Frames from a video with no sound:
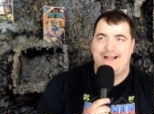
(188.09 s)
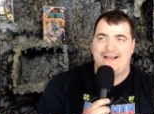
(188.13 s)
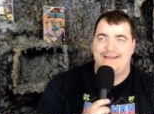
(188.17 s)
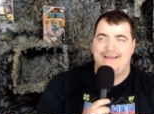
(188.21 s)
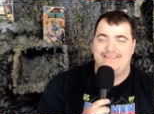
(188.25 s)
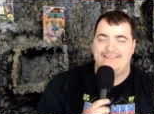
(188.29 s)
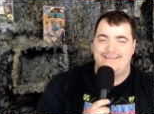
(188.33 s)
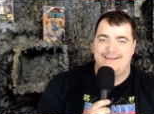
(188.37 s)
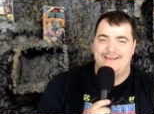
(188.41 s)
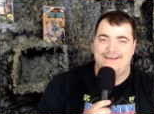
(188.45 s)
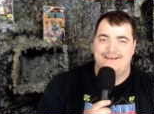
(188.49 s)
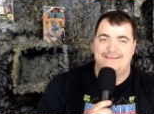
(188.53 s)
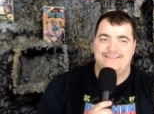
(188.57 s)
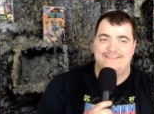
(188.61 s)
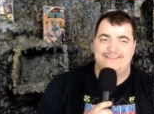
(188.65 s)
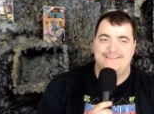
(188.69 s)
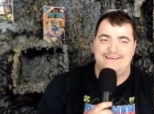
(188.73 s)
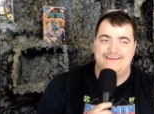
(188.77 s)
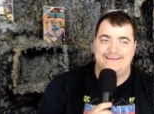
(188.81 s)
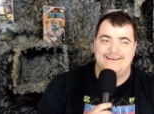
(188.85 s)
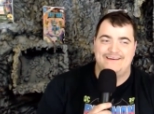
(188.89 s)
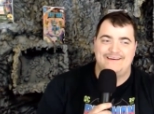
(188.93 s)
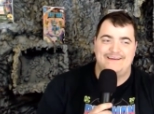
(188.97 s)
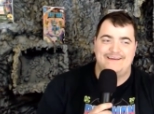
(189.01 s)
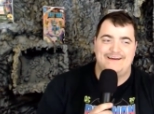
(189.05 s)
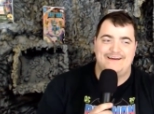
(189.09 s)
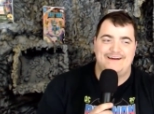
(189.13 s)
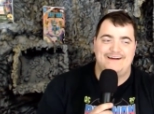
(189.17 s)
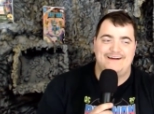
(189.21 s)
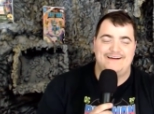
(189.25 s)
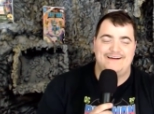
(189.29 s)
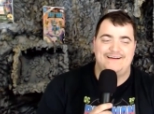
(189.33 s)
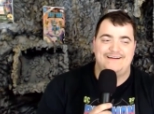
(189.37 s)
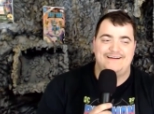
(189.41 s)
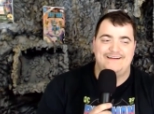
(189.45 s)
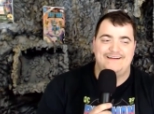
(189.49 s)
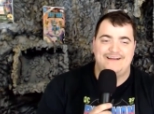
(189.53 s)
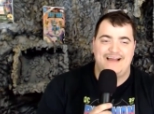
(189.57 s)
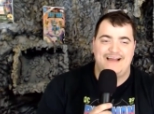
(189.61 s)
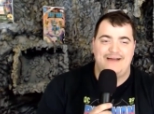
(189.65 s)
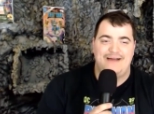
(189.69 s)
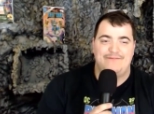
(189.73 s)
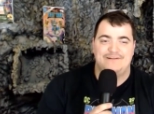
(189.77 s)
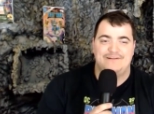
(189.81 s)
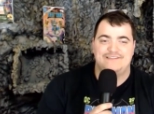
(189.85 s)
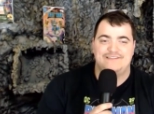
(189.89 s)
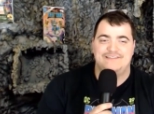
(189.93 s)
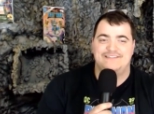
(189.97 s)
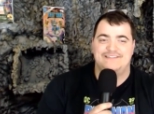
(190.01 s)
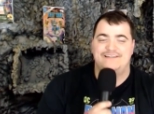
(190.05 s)
I think, in
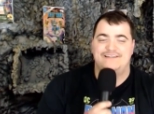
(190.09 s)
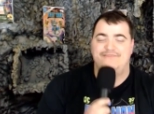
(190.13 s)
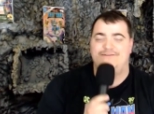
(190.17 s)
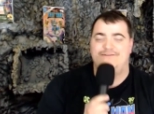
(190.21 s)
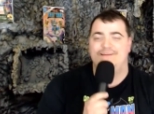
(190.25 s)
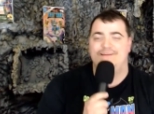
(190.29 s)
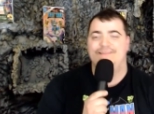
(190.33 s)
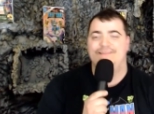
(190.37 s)
comments and stuff like